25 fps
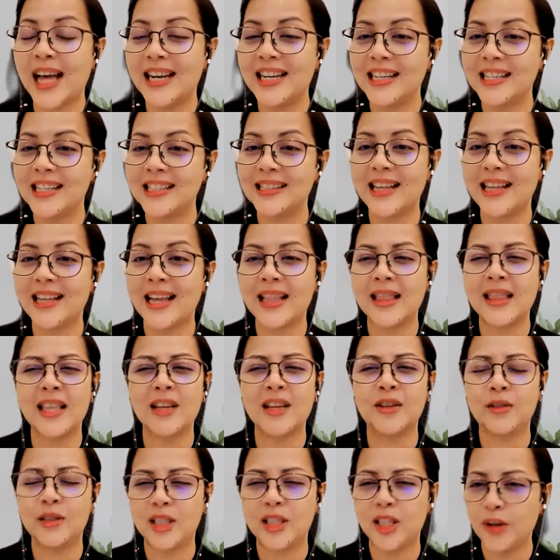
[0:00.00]
understand
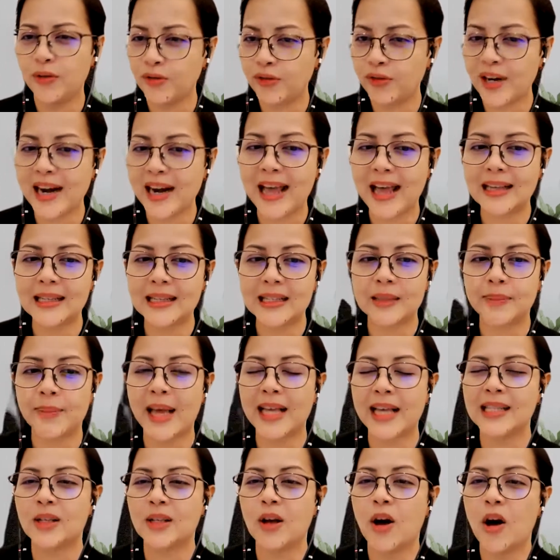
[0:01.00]
the different
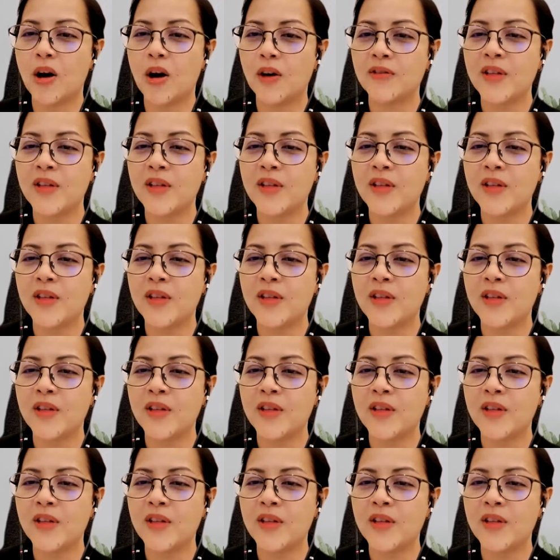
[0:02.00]
aspects of